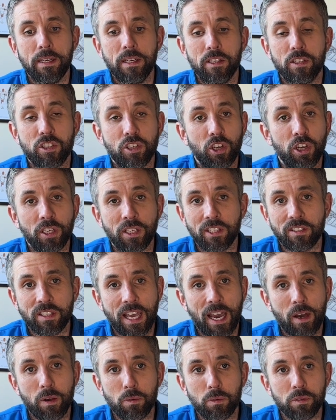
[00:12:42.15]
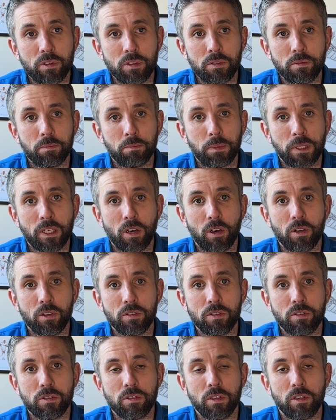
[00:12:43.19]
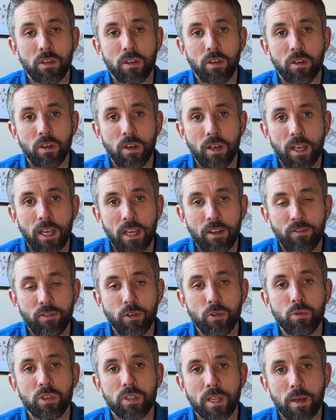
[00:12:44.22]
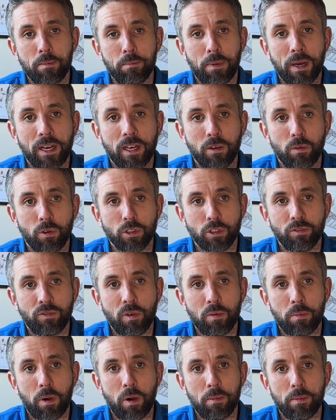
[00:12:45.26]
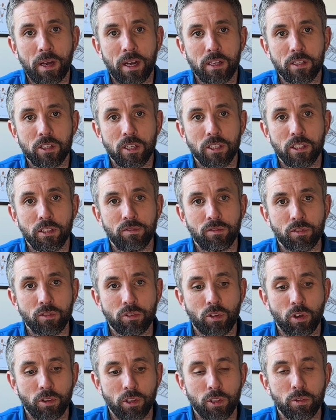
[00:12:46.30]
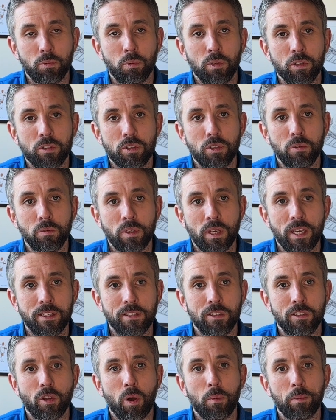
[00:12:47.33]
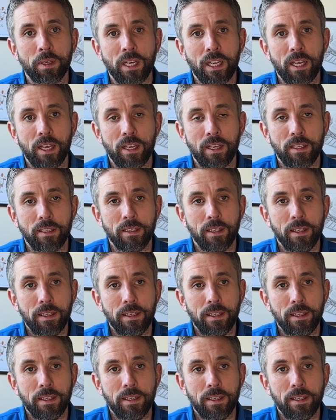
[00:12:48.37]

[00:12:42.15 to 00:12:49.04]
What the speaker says: certainly scouts, because if you stand back and watch a football match and you've just got these 1 or 2 kids dominating,